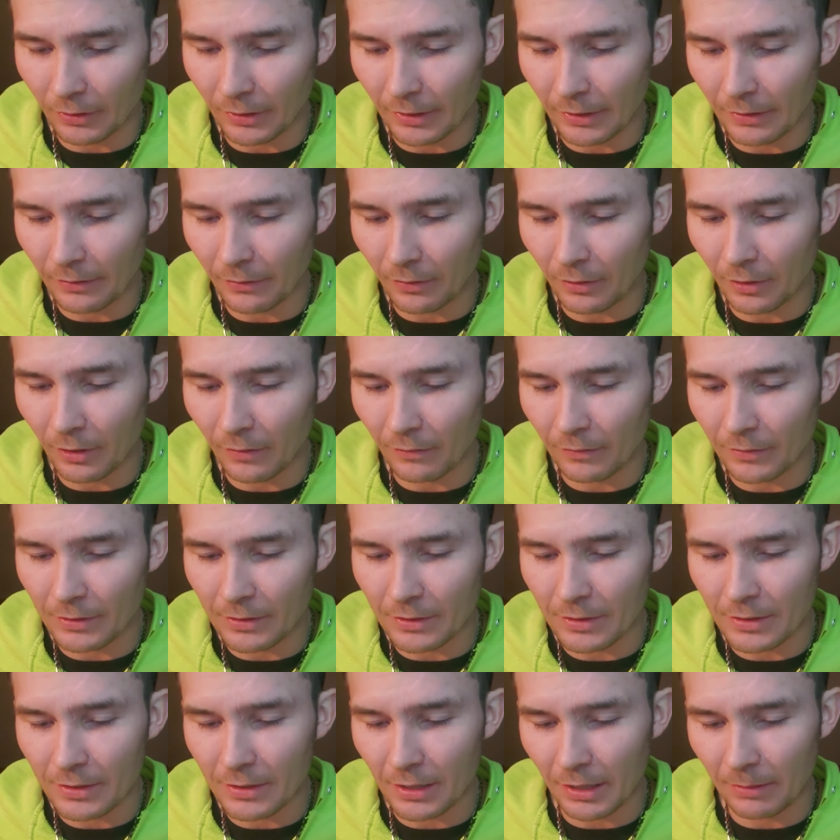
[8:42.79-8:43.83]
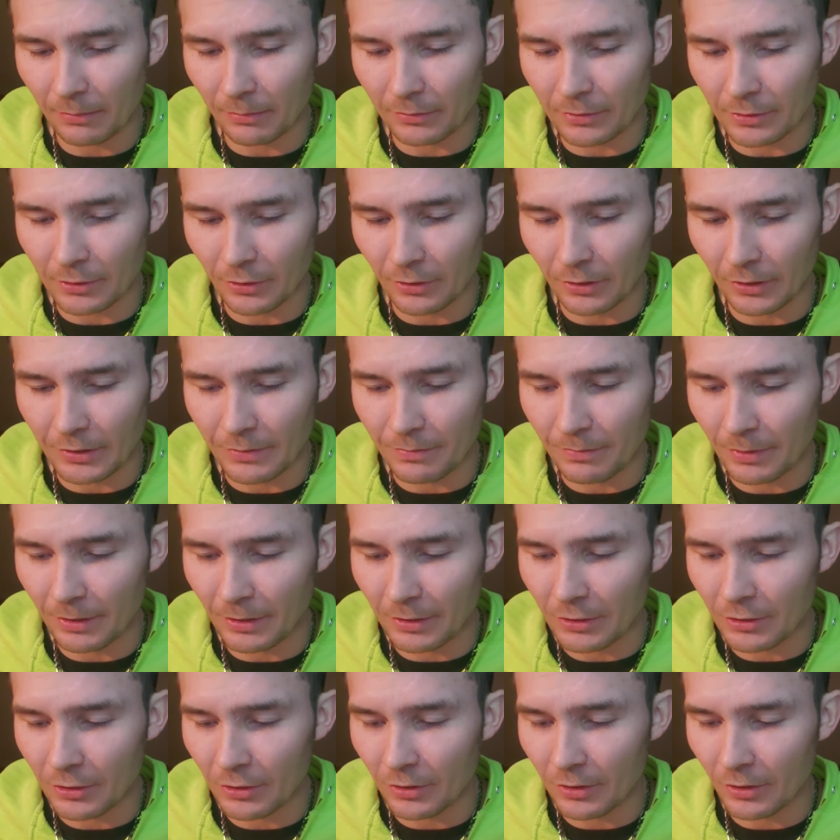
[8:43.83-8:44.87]
He had loved his disciples during his
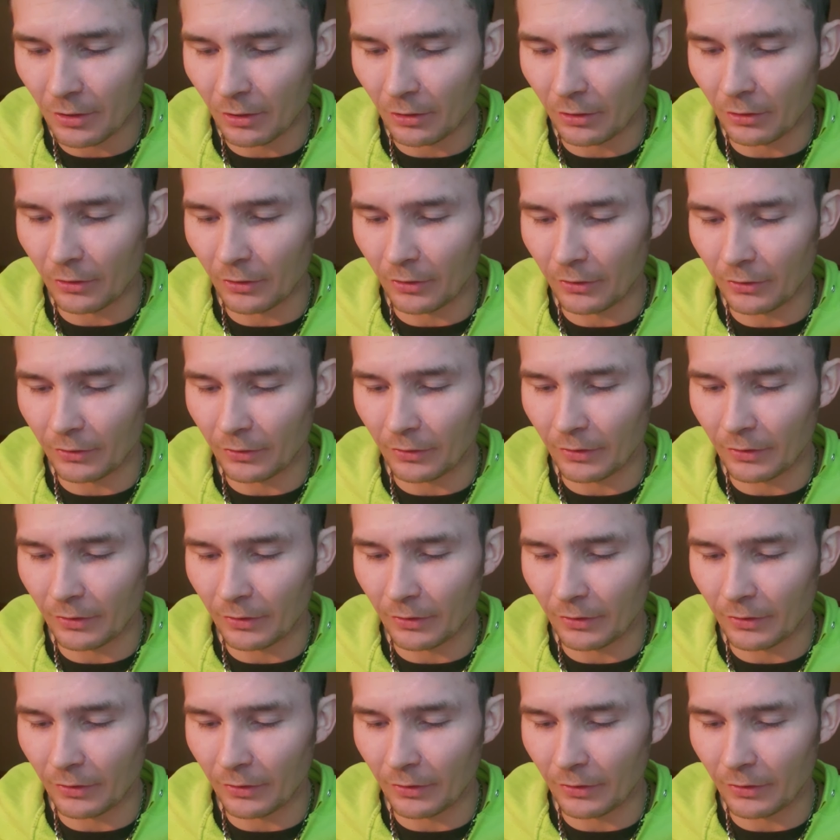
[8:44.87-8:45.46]
ministry on earth,